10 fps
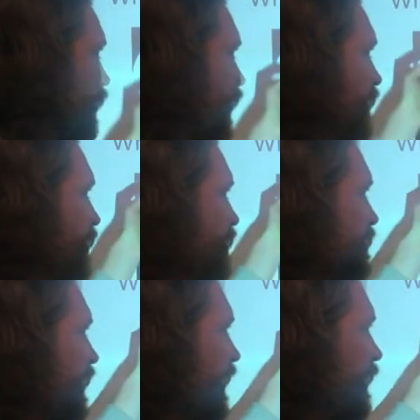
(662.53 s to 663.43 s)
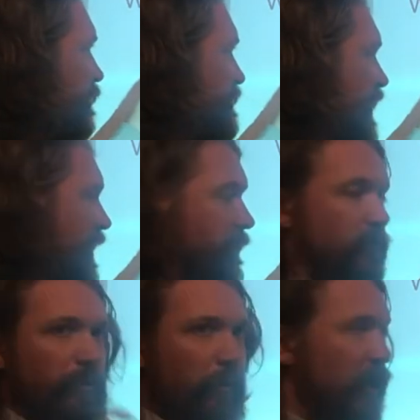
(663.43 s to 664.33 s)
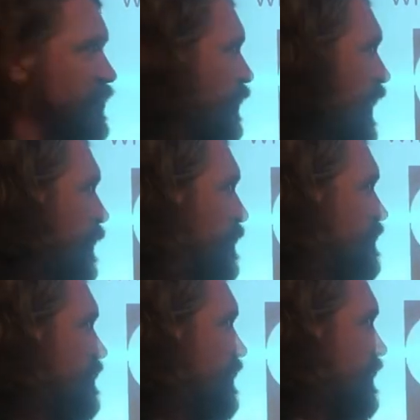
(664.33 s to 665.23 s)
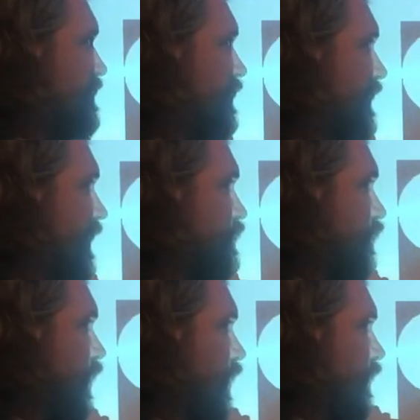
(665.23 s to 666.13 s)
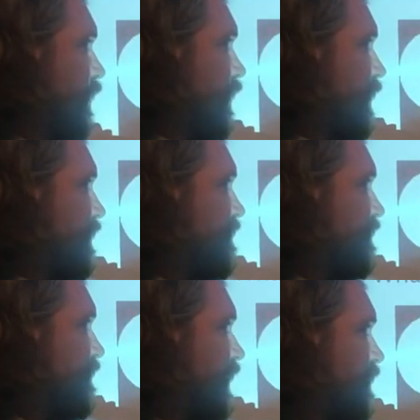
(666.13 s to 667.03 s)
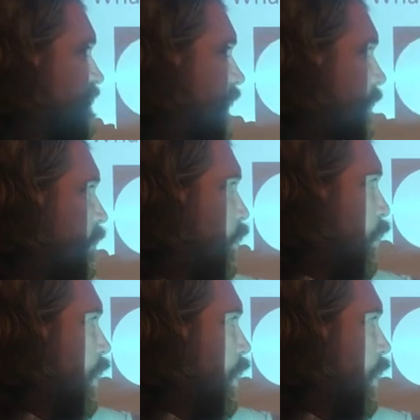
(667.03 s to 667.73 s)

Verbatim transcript: And then this light comes at it. Watch what happens. This electron sucks up